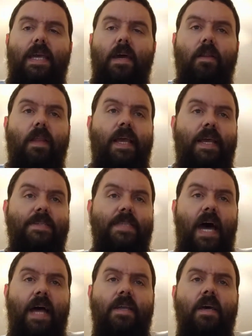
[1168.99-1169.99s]
killings
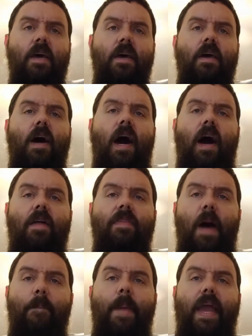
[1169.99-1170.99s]
that
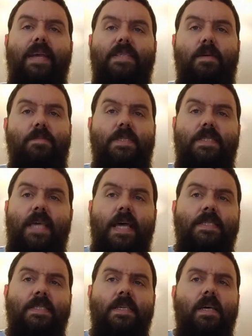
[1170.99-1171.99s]
makes some
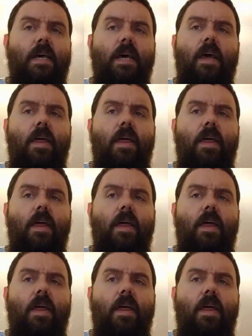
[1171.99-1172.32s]
sense.